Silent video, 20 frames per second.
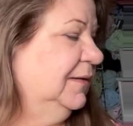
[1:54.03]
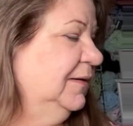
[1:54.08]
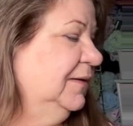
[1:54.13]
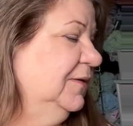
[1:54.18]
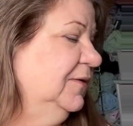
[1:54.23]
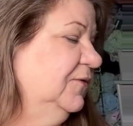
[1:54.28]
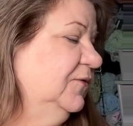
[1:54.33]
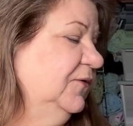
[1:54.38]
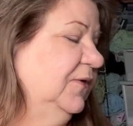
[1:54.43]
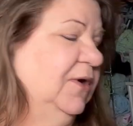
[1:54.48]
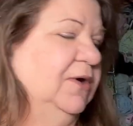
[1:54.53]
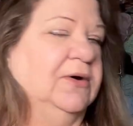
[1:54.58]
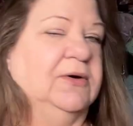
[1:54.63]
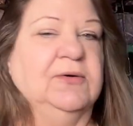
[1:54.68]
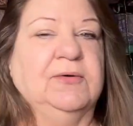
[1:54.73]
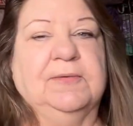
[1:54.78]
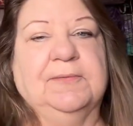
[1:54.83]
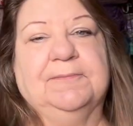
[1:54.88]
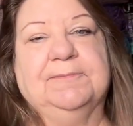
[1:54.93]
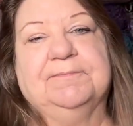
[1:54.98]

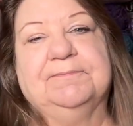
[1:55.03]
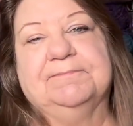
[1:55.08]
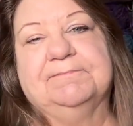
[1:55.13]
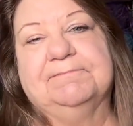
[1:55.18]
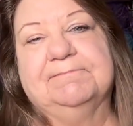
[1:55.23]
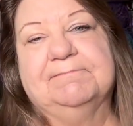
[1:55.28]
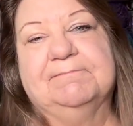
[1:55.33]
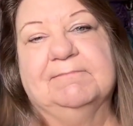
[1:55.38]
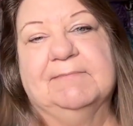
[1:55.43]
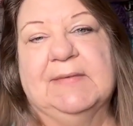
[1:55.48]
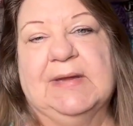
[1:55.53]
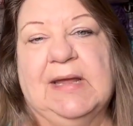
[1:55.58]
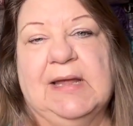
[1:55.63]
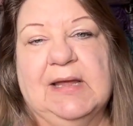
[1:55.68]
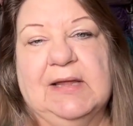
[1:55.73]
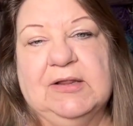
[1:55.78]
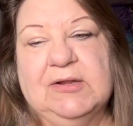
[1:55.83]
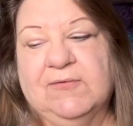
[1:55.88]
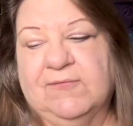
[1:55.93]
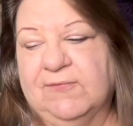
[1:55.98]
So
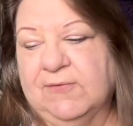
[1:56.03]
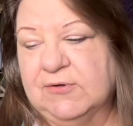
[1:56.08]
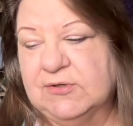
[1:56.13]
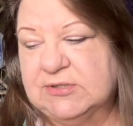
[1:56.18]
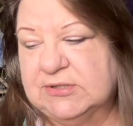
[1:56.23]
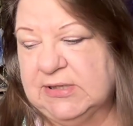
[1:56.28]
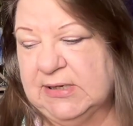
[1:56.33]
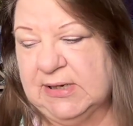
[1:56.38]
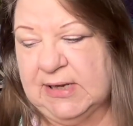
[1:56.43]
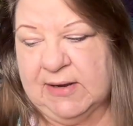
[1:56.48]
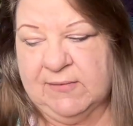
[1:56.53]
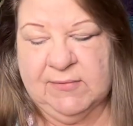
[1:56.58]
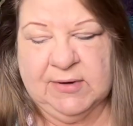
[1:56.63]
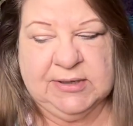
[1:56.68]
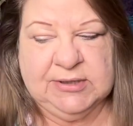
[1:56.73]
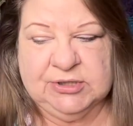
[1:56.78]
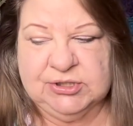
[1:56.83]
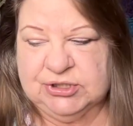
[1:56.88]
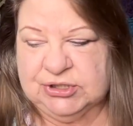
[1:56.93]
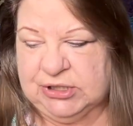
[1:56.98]
the first thing I want
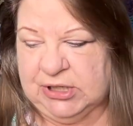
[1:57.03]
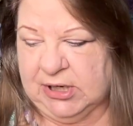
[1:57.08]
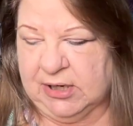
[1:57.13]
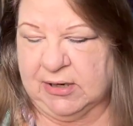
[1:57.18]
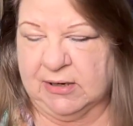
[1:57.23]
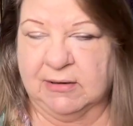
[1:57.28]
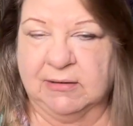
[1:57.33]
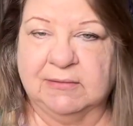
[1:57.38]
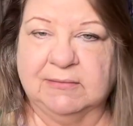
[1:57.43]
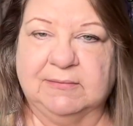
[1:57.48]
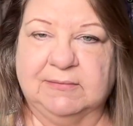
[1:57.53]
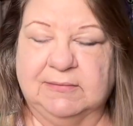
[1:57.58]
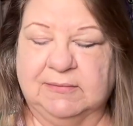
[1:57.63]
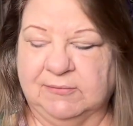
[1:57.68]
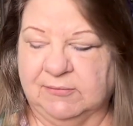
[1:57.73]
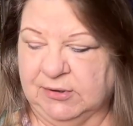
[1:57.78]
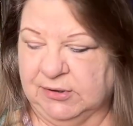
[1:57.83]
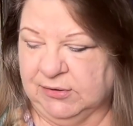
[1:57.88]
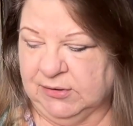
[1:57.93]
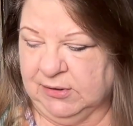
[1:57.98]
to share
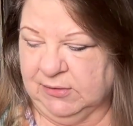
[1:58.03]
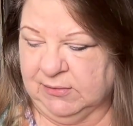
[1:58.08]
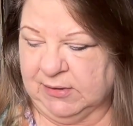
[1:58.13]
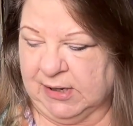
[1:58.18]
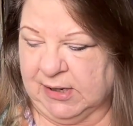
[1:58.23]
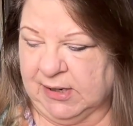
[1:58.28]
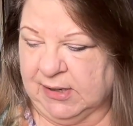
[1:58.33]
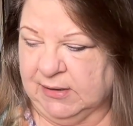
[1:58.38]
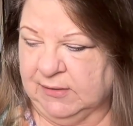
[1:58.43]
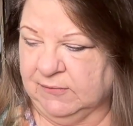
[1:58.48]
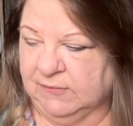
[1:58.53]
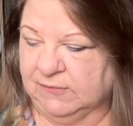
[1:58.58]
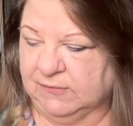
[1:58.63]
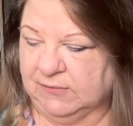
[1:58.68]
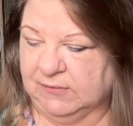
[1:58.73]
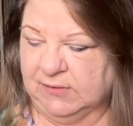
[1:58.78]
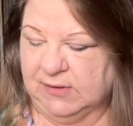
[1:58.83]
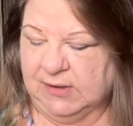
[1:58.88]
with you guys,